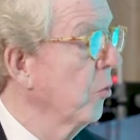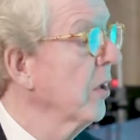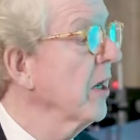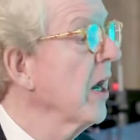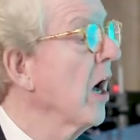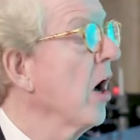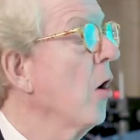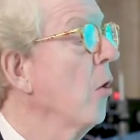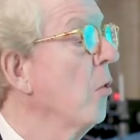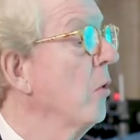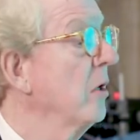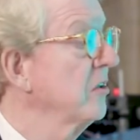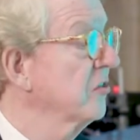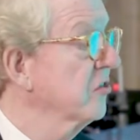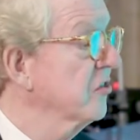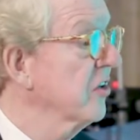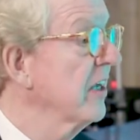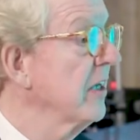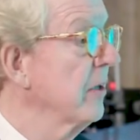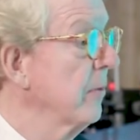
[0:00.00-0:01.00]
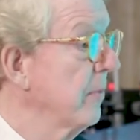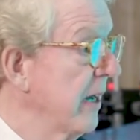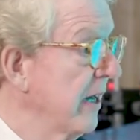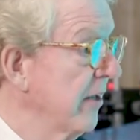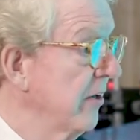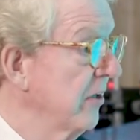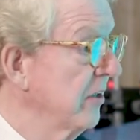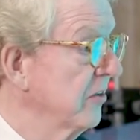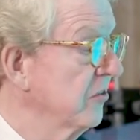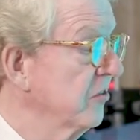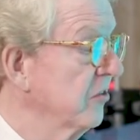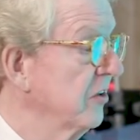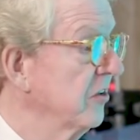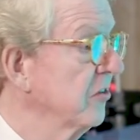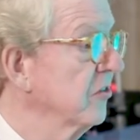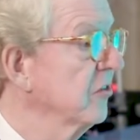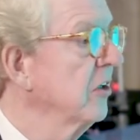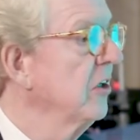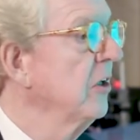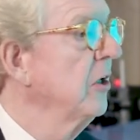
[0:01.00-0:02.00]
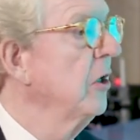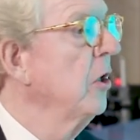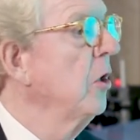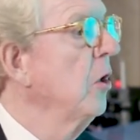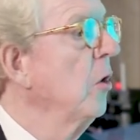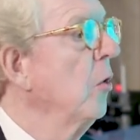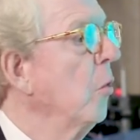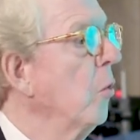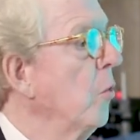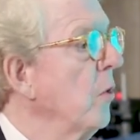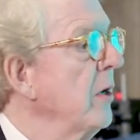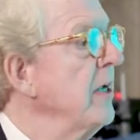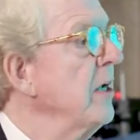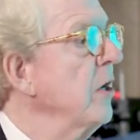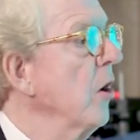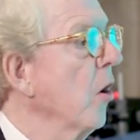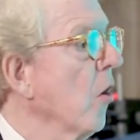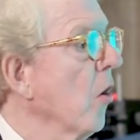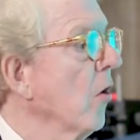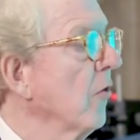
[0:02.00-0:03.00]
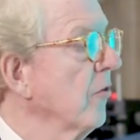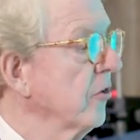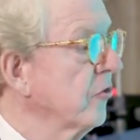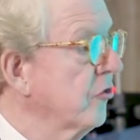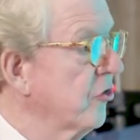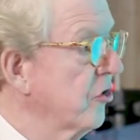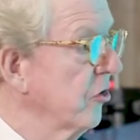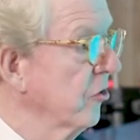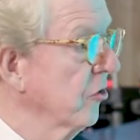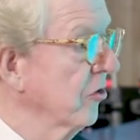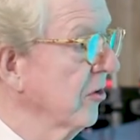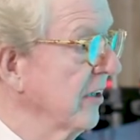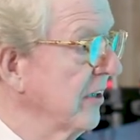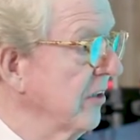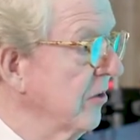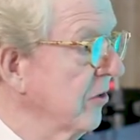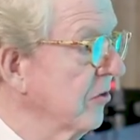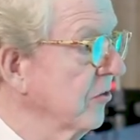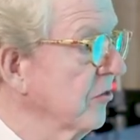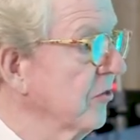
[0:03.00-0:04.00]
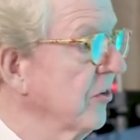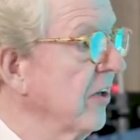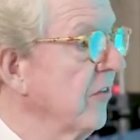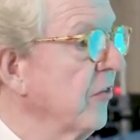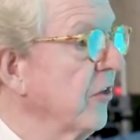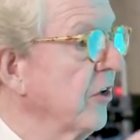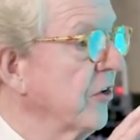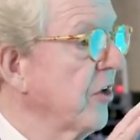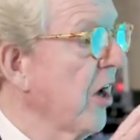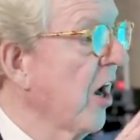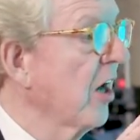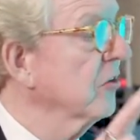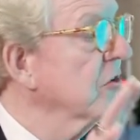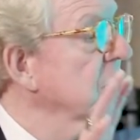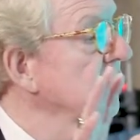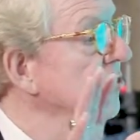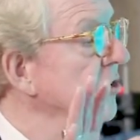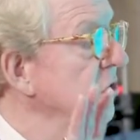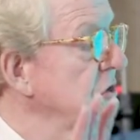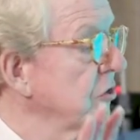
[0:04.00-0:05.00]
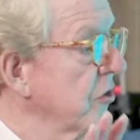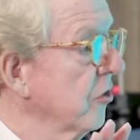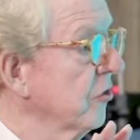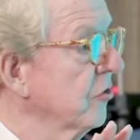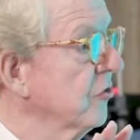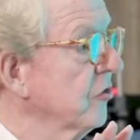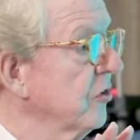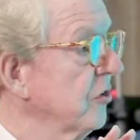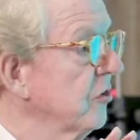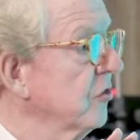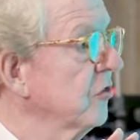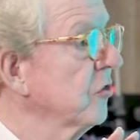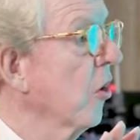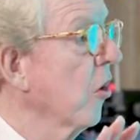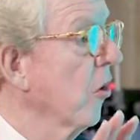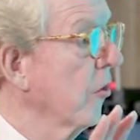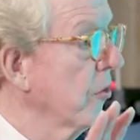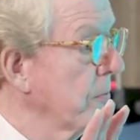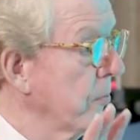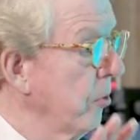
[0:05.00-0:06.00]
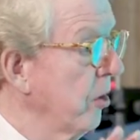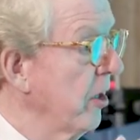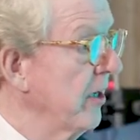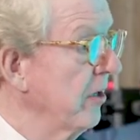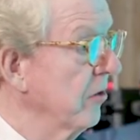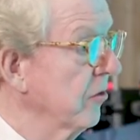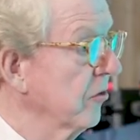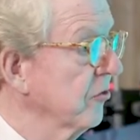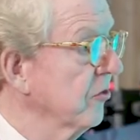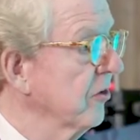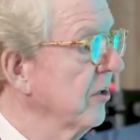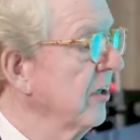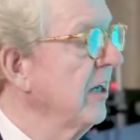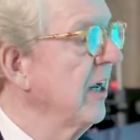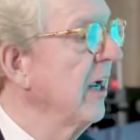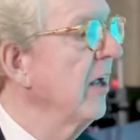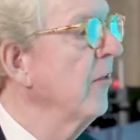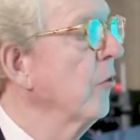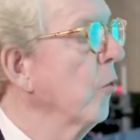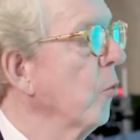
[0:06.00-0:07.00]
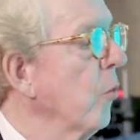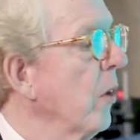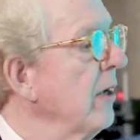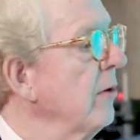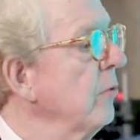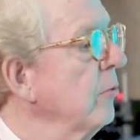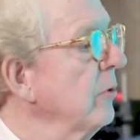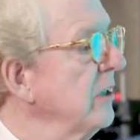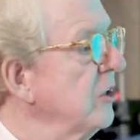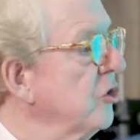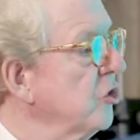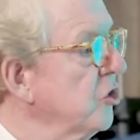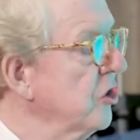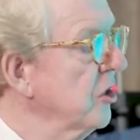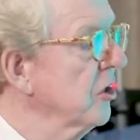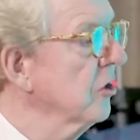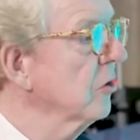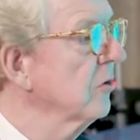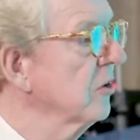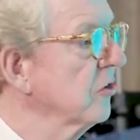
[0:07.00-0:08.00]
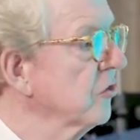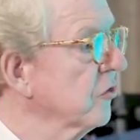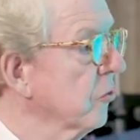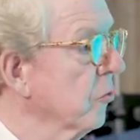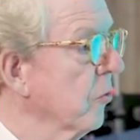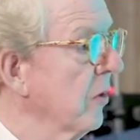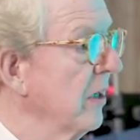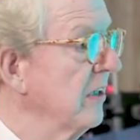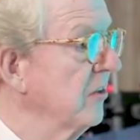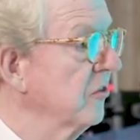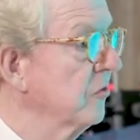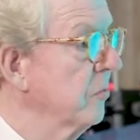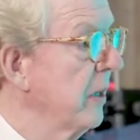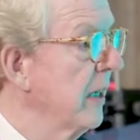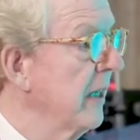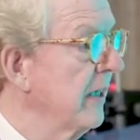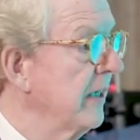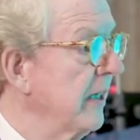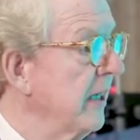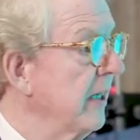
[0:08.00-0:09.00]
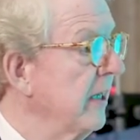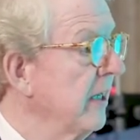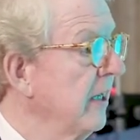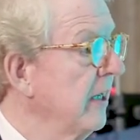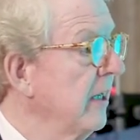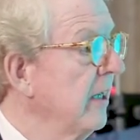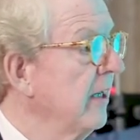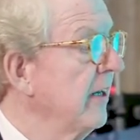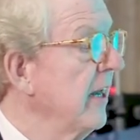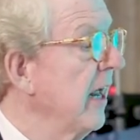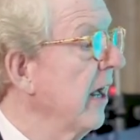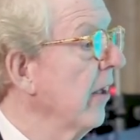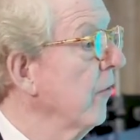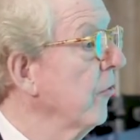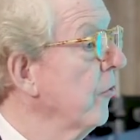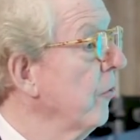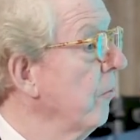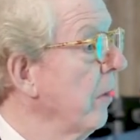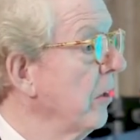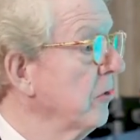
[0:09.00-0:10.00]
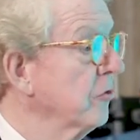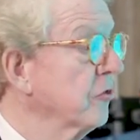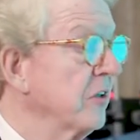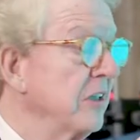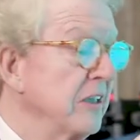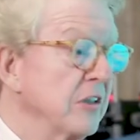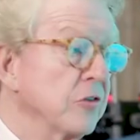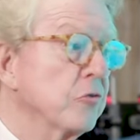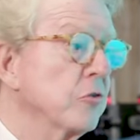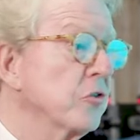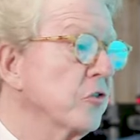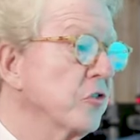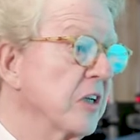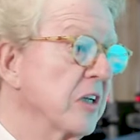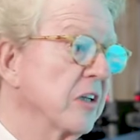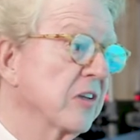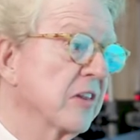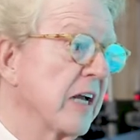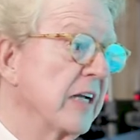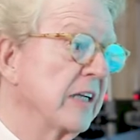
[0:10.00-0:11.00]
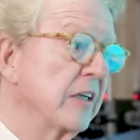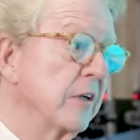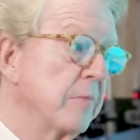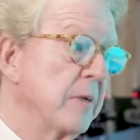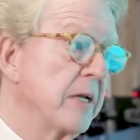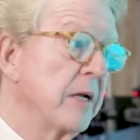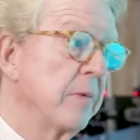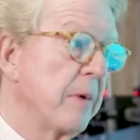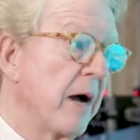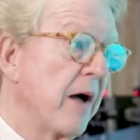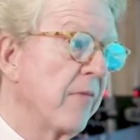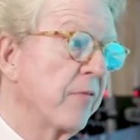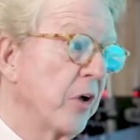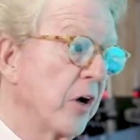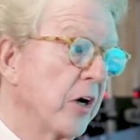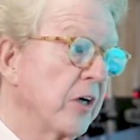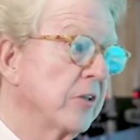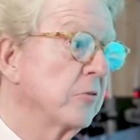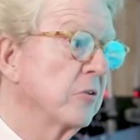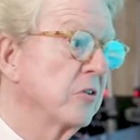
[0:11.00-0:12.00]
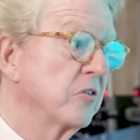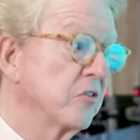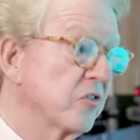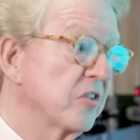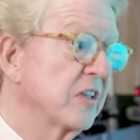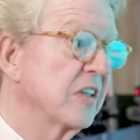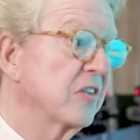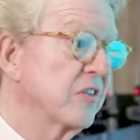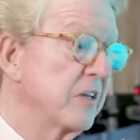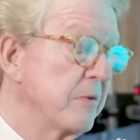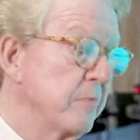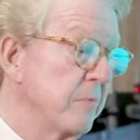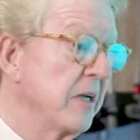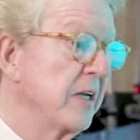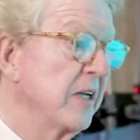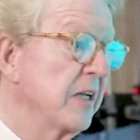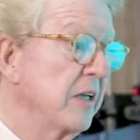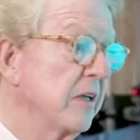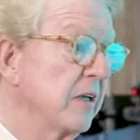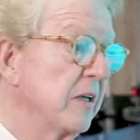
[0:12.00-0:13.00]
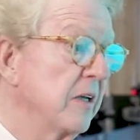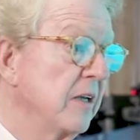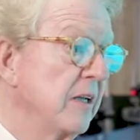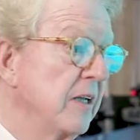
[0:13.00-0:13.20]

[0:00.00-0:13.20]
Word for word: What I always say about us is we are the cheerleaders, the doctors and nurses are the players. And the way we cheer is to raise money. Now, the most interesting thing to me about the 160 million